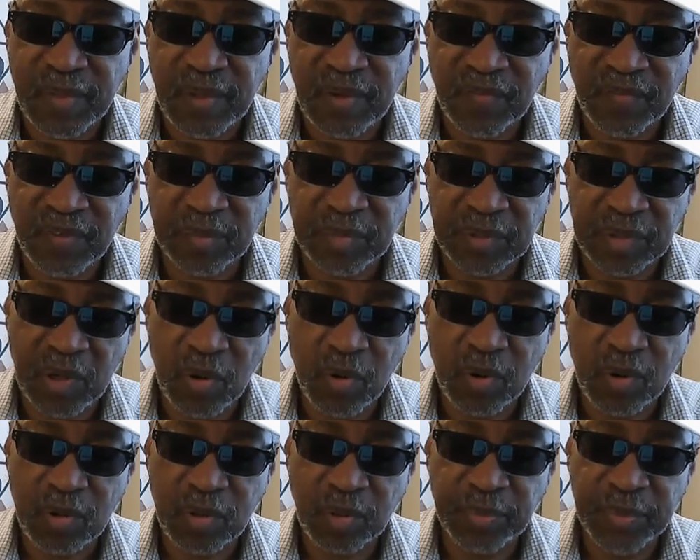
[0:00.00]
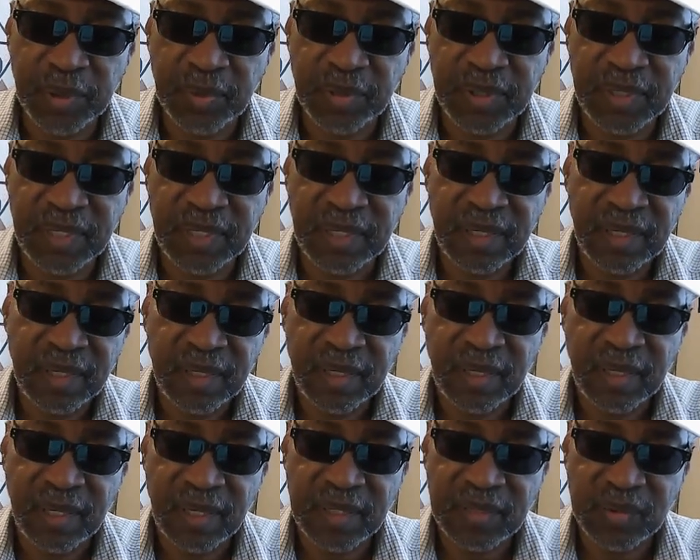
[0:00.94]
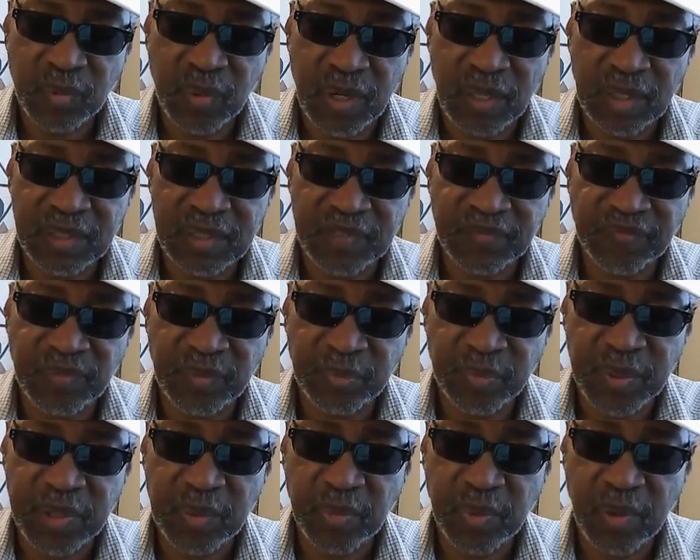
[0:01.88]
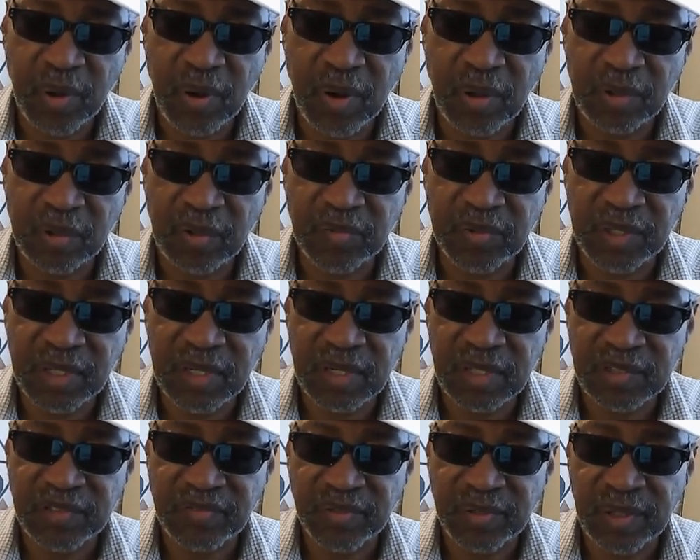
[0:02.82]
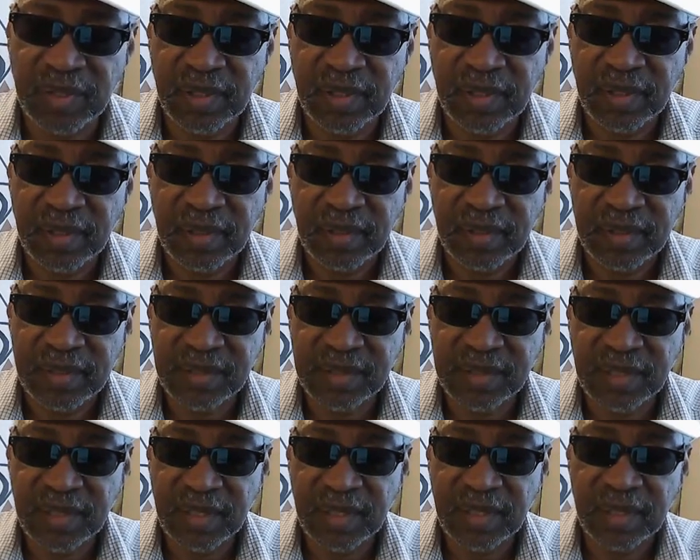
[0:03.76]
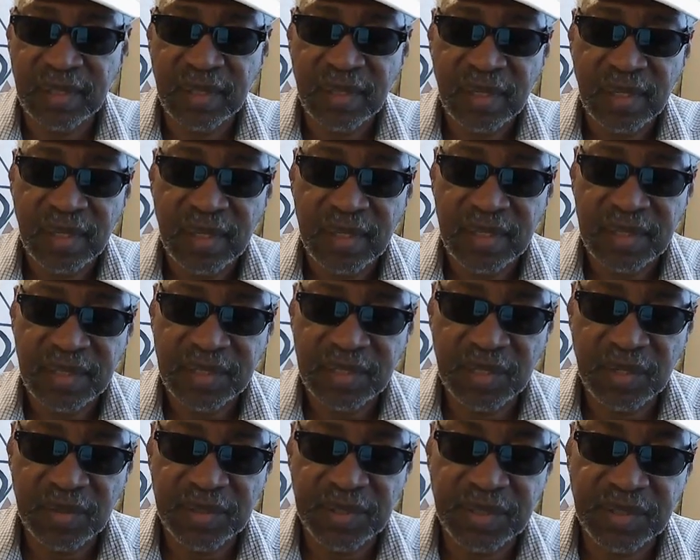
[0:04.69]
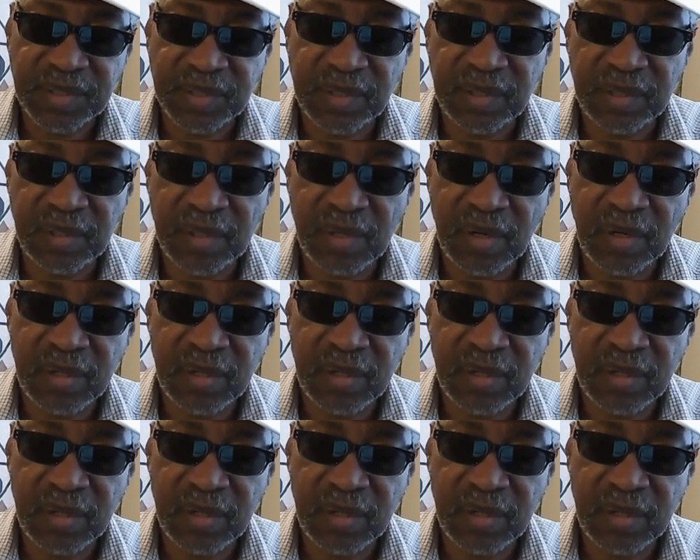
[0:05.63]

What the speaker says: from the local community as well as from people all over the country, he said. Shields extended her